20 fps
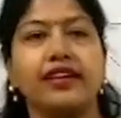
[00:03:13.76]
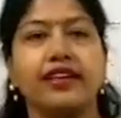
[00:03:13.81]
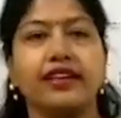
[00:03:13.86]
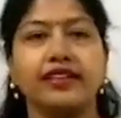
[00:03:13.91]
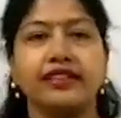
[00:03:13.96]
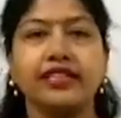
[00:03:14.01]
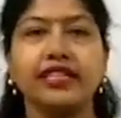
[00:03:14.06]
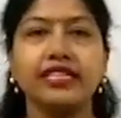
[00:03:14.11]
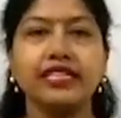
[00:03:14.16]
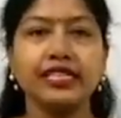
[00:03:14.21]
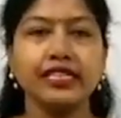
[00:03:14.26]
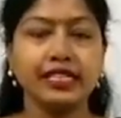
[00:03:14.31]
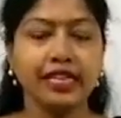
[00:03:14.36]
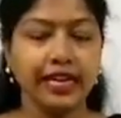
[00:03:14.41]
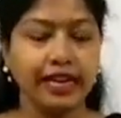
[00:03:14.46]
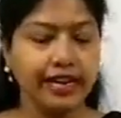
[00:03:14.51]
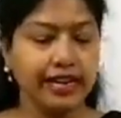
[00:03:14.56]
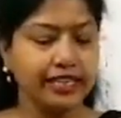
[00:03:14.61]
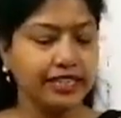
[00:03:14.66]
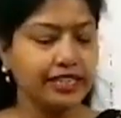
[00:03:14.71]
This is a
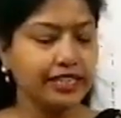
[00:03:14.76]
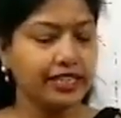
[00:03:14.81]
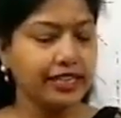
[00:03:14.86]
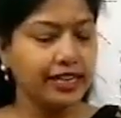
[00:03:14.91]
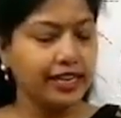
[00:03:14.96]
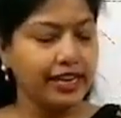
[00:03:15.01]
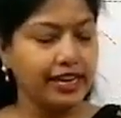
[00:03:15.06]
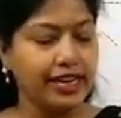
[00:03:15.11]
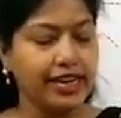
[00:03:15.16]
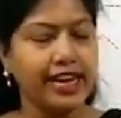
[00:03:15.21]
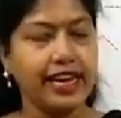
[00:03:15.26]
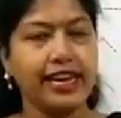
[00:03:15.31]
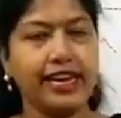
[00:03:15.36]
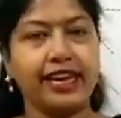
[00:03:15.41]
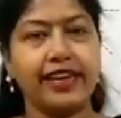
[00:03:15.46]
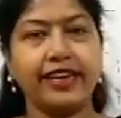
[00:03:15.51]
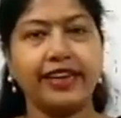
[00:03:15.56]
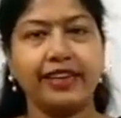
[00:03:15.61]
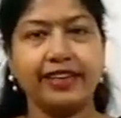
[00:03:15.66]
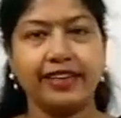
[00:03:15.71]
letter
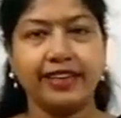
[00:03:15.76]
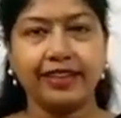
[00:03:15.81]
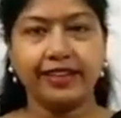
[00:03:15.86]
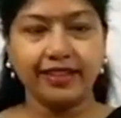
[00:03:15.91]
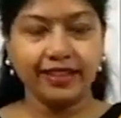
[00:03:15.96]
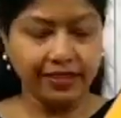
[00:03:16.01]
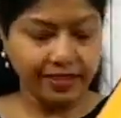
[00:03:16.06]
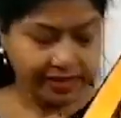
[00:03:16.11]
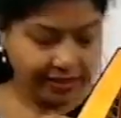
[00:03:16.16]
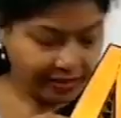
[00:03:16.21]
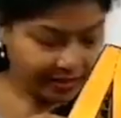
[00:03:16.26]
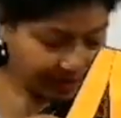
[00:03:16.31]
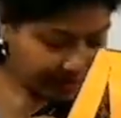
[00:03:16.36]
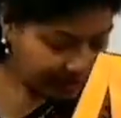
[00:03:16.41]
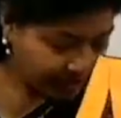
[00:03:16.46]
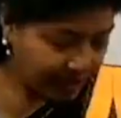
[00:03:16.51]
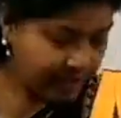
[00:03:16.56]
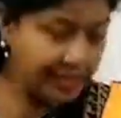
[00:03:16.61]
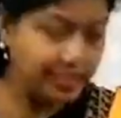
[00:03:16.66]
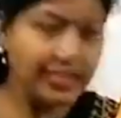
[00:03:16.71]
A.
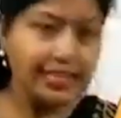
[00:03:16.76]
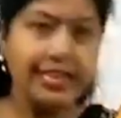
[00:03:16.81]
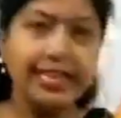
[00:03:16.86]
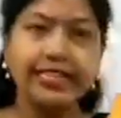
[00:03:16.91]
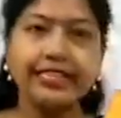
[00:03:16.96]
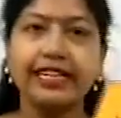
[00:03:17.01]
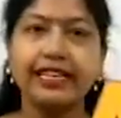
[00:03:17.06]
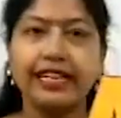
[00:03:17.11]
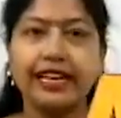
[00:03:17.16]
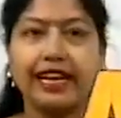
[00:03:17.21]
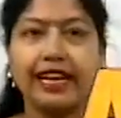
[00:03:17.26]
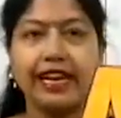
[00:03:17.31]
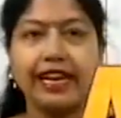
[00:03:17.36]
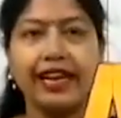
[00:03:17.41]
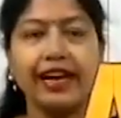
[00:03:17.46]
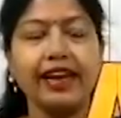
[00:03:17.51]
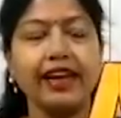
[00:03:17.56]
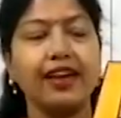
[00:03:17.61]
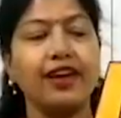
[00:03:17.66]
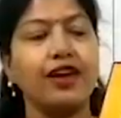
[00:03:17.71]
This letter
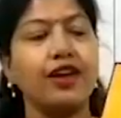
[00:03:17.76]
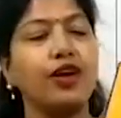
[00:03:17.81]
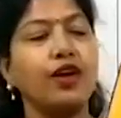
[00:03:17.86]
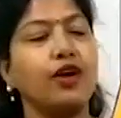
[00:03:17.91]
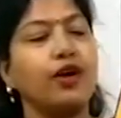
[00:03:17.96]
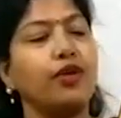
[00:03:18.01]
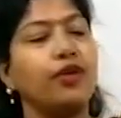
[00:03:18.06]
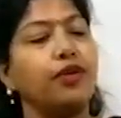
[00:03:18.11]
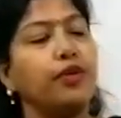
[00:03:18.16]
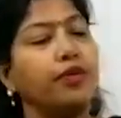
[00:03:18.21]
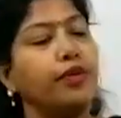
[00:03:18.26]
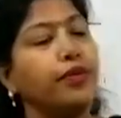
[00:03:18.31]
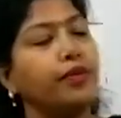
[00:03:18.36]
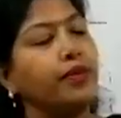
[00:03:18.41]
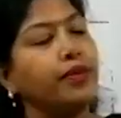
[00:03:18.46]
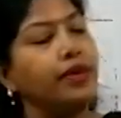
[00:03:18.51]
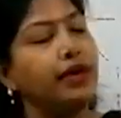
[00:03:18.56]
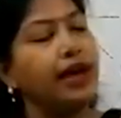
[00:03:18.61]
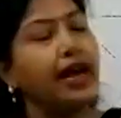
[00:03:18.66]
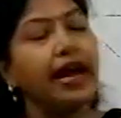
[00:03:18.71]
A
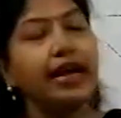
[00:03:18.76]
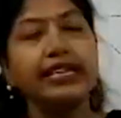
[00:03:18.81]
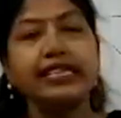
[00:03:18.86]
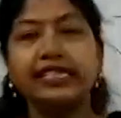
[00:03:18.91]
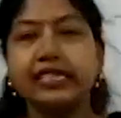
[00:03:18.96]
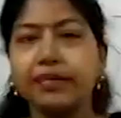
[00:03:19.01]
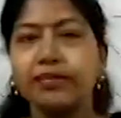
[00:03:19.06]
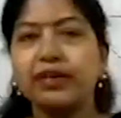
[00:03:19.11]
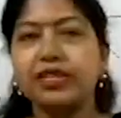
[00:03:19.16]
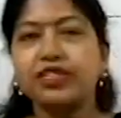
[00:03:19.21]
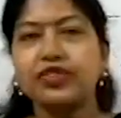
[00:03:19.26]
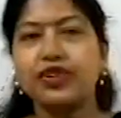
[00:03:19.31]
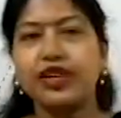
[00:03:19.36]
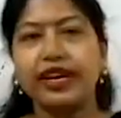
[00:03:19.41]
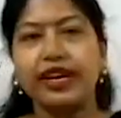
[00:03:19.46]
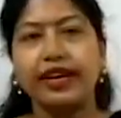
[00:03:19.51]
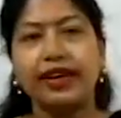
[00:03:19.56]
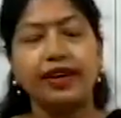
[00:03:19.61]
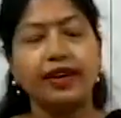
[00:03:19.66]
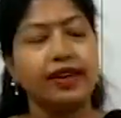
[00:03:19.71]
has
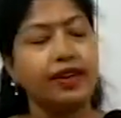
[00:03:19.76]
symmetry.